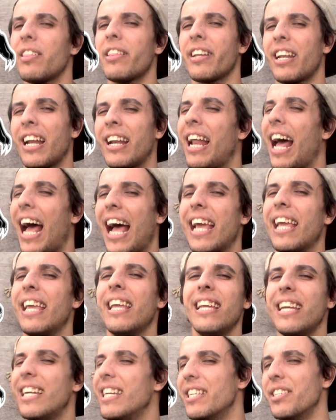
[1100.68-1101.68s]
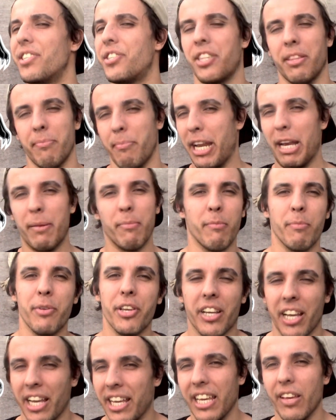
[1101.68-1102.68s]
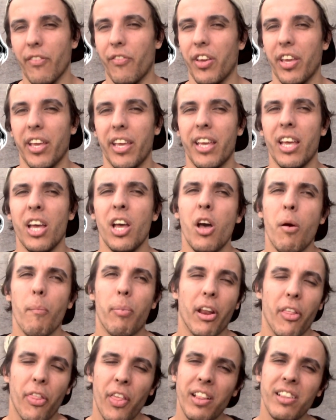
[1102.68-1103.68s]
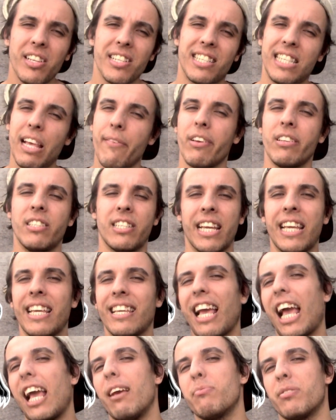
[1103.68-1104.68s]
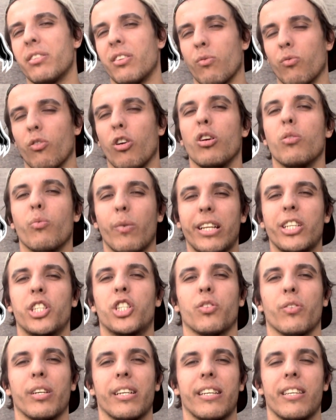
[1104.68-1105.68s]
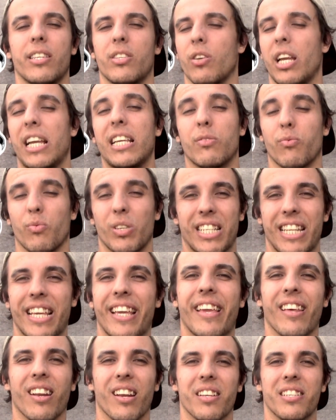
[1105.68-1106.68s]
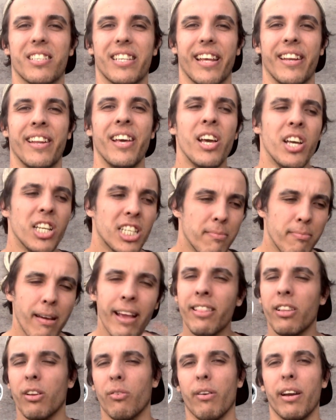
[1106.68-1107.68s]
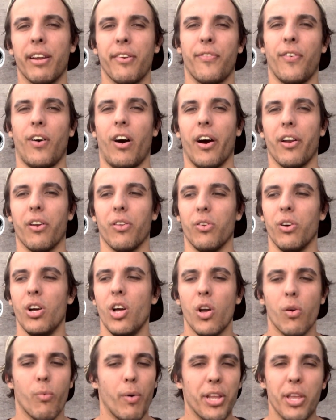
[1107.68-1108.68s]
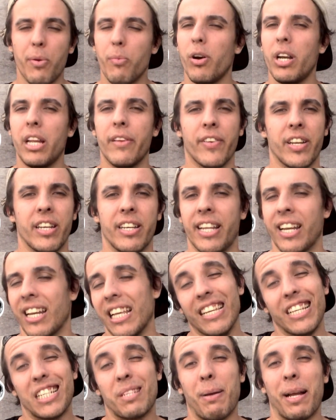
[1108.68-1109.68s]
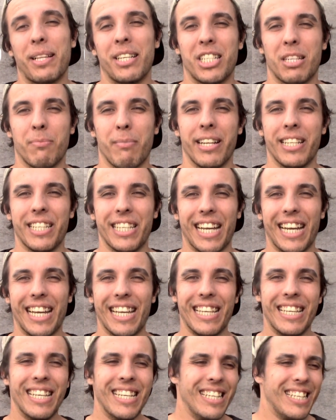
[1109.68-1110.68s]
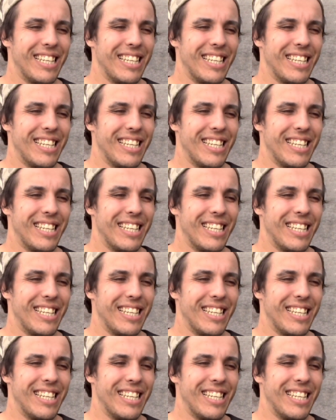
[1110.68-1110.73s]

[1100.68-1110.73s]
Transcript: that an A is the minimum you can give here, but I think that 17 games in a row win streak is ridiculous, and to make the grand final when you weren't even nearly expected to make the 8,